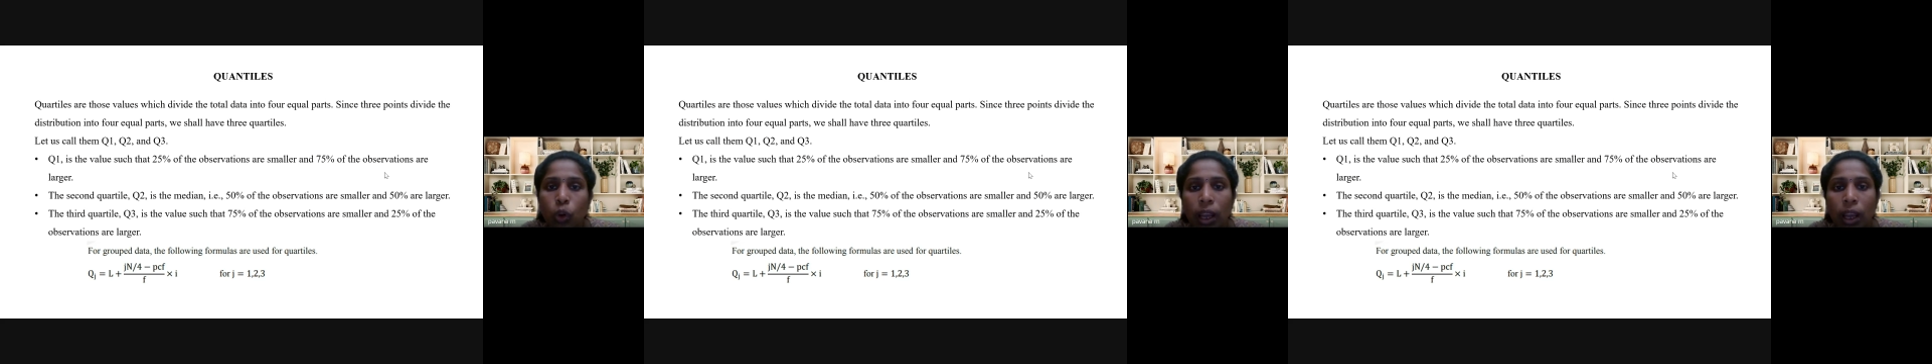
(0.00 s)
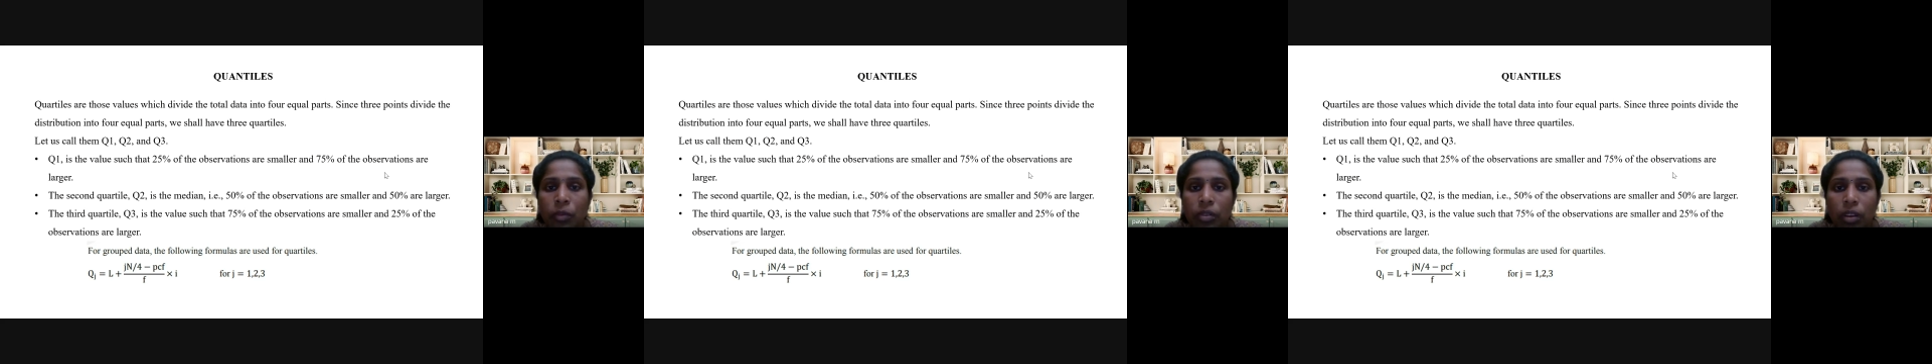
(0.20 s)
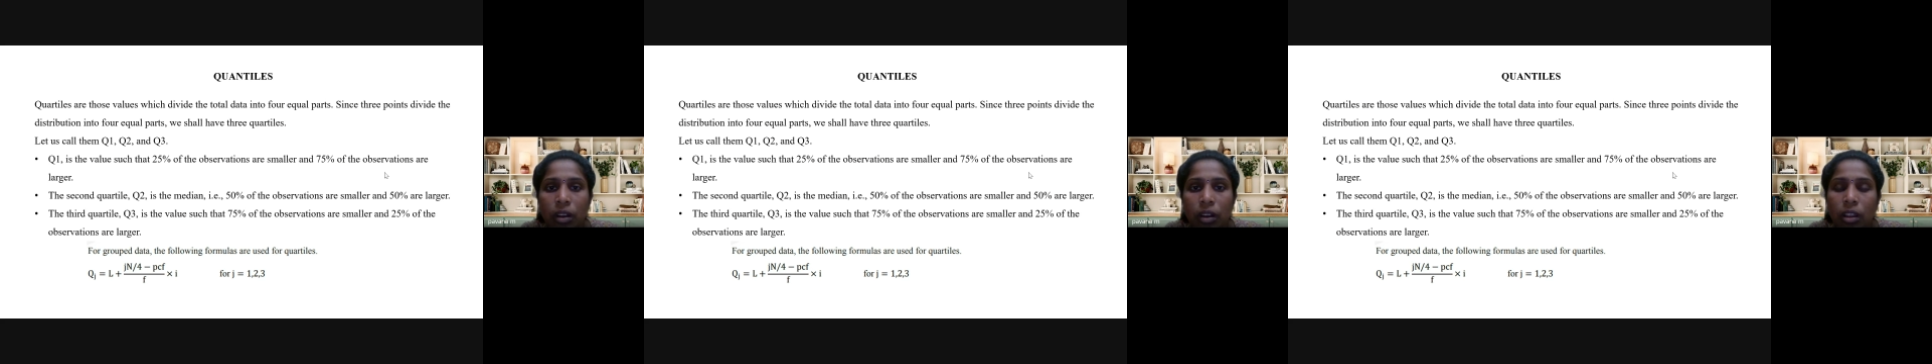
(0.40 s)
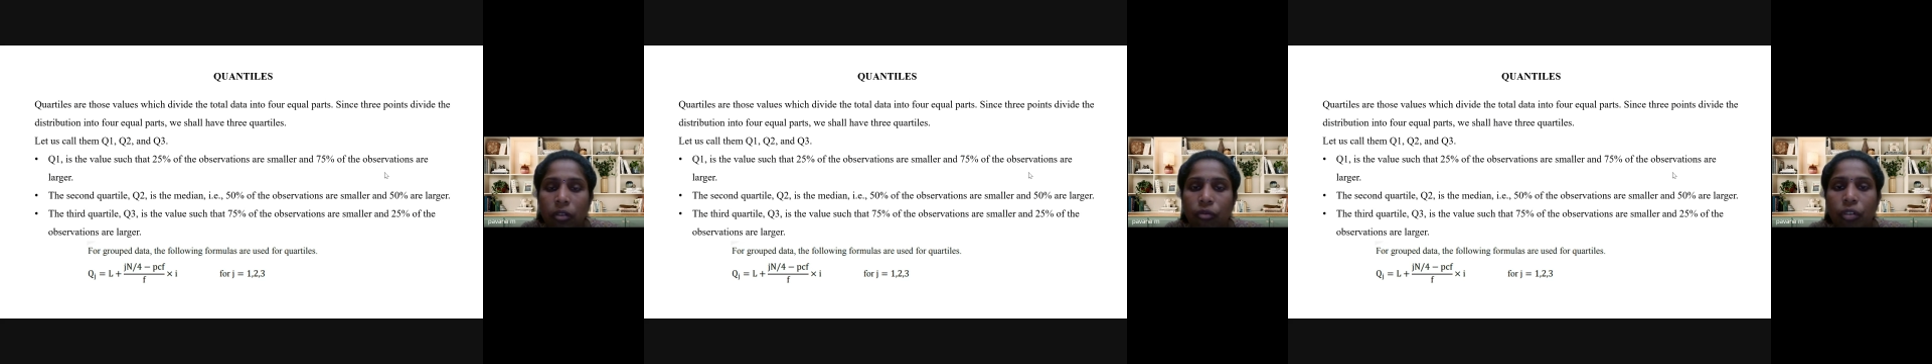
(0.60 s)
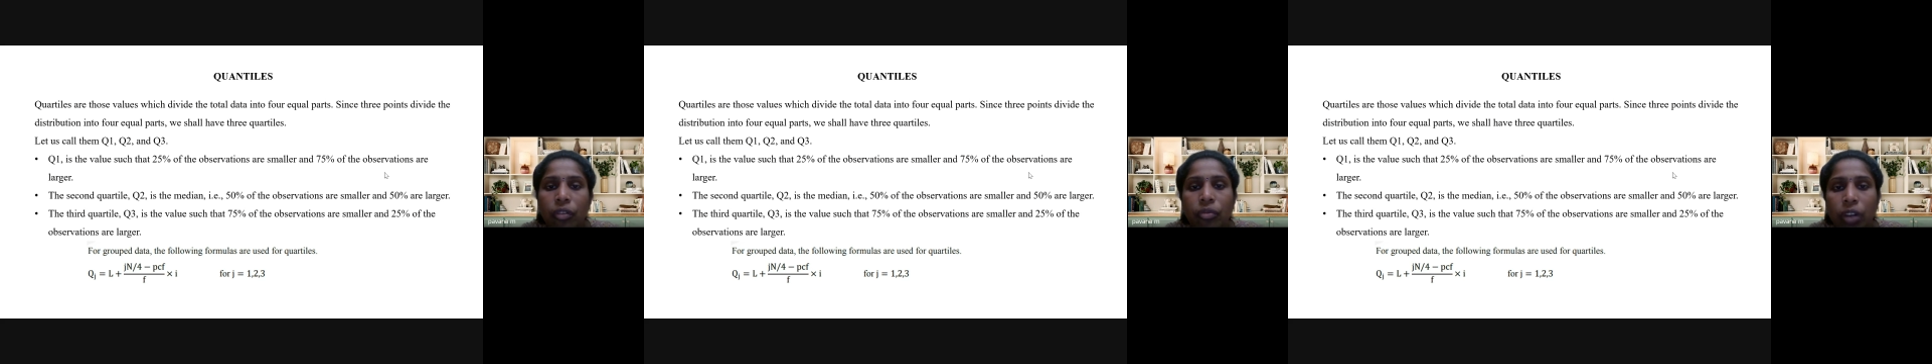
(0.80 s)
comes under
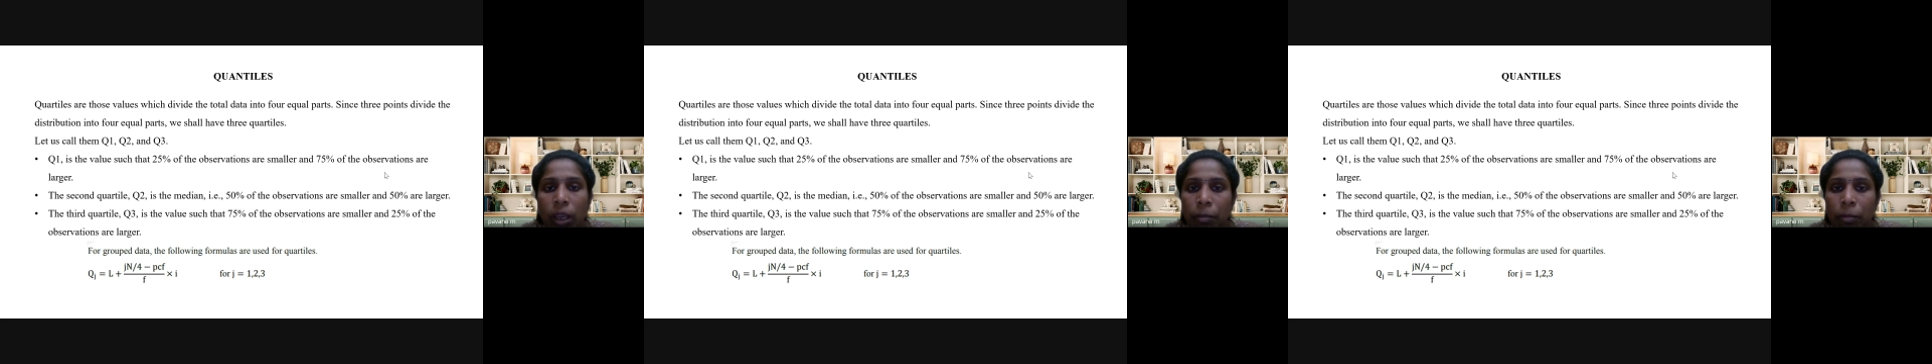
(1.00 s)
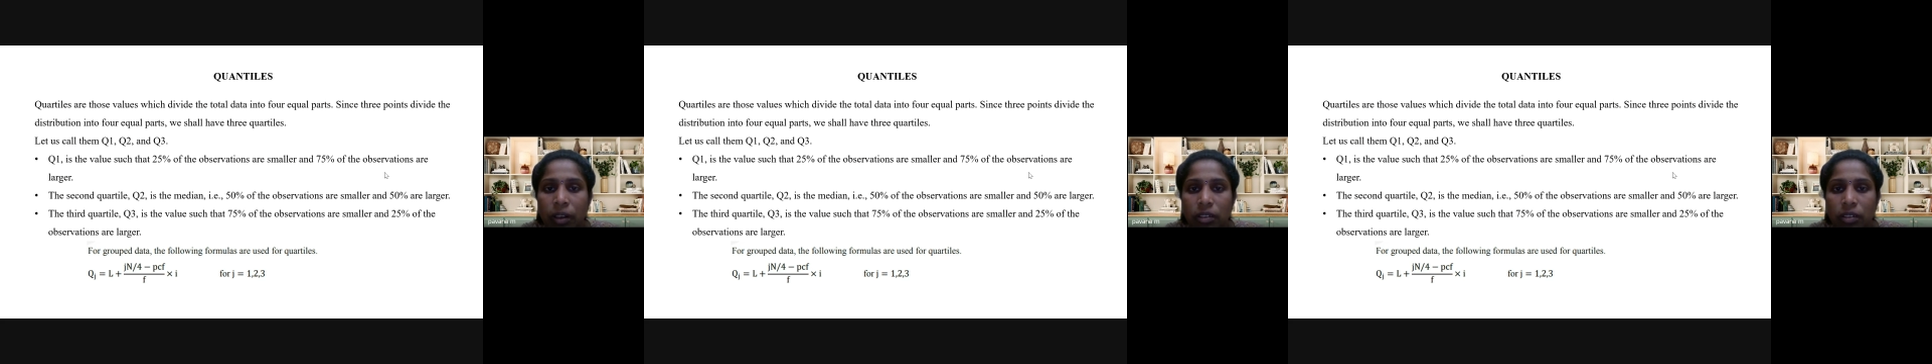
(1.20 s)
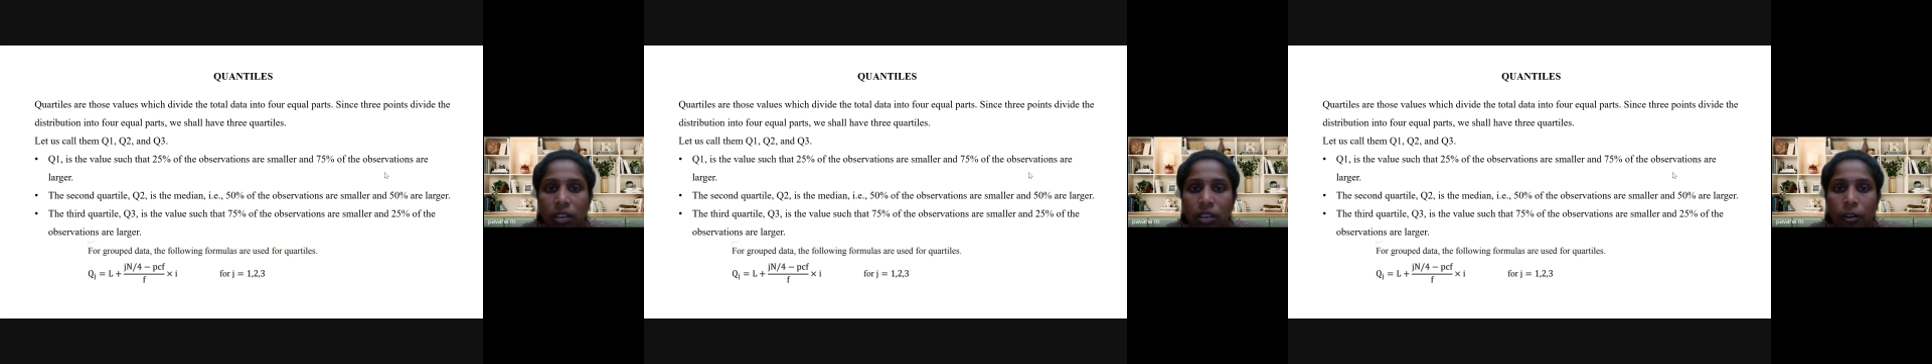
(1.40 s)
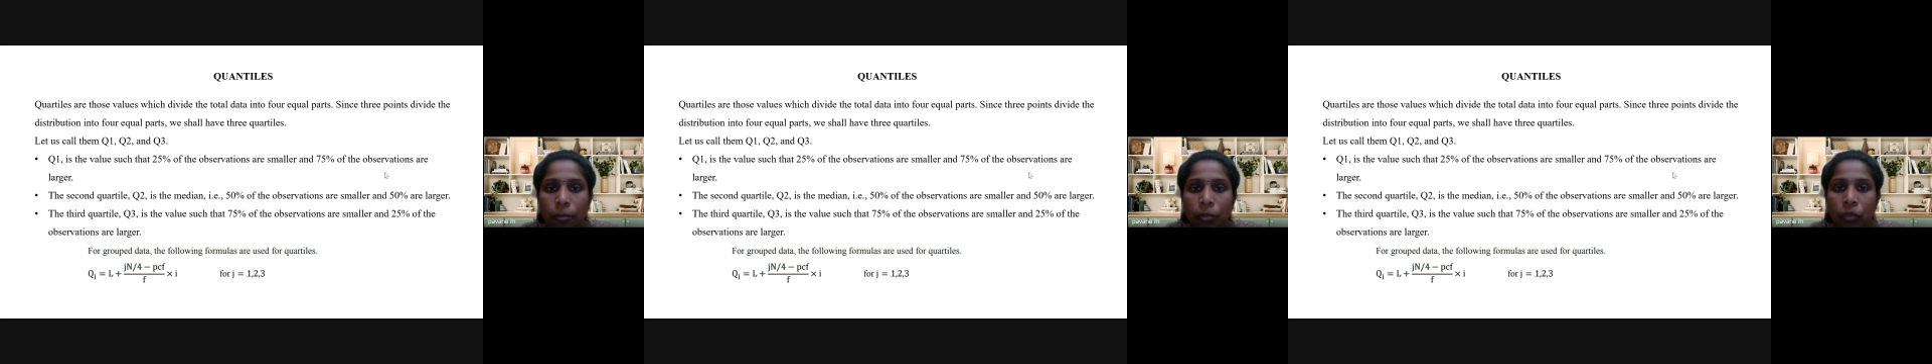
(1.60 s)
50%.